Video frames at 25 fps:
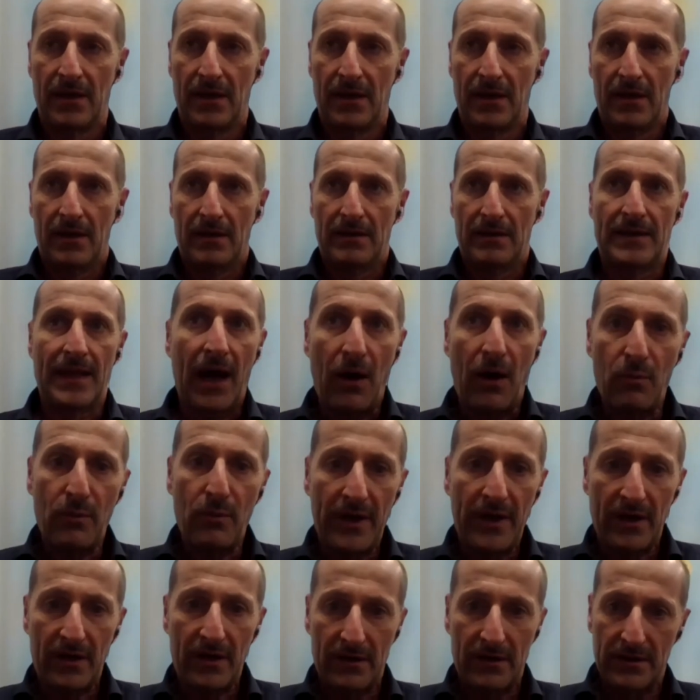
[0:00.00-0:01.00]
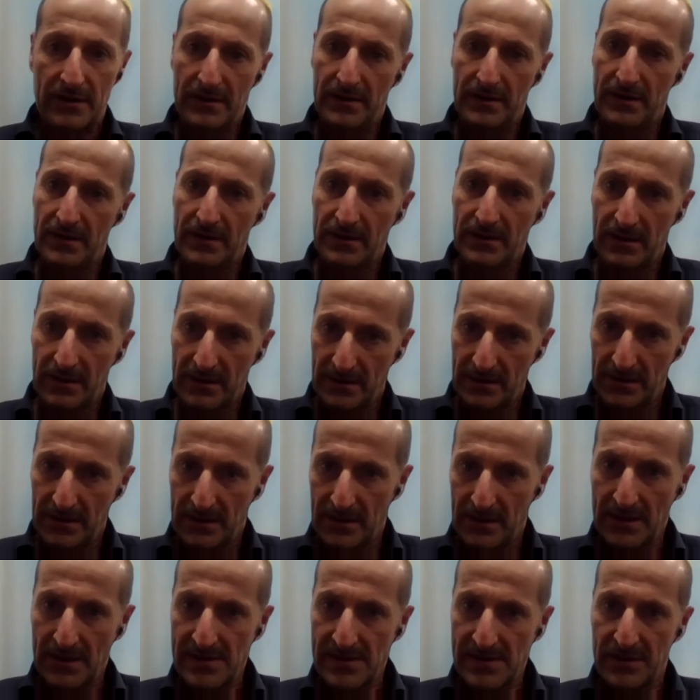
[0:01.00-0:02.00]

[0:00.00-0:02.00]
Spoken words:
Now we are in another